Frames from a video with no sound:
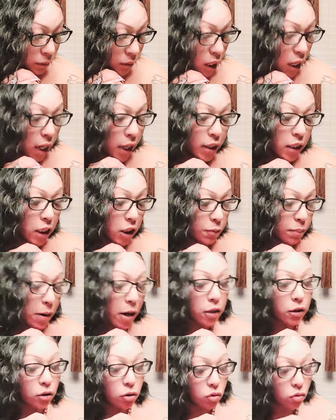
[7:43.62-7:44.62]
And this
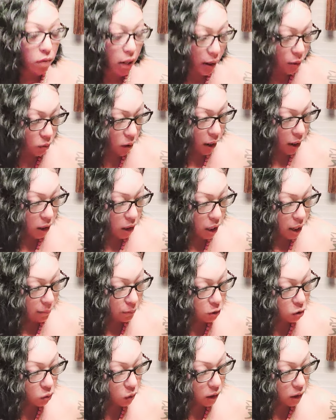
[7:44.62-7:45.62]
person who they running up
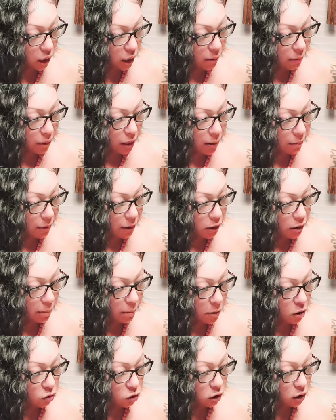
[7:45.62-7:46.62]
to is coming up as
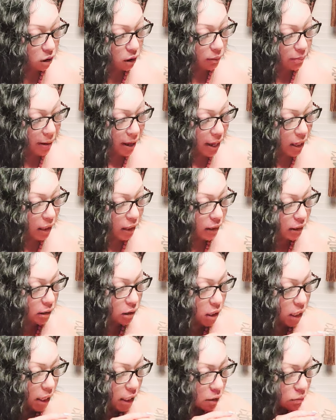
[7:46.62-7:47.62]
emotionally balanced.
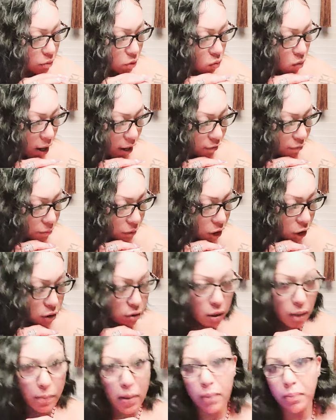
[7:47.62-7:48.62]
Husband, wife material.
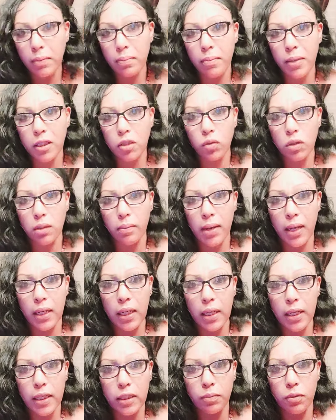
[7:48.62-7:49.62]
They might be messing with somebody,
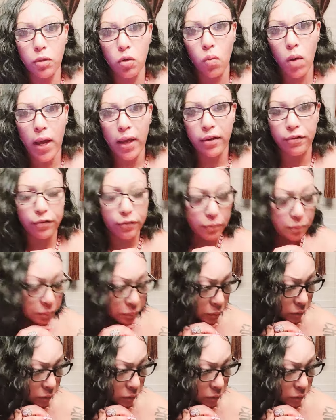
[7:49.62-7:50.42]
husband or wife.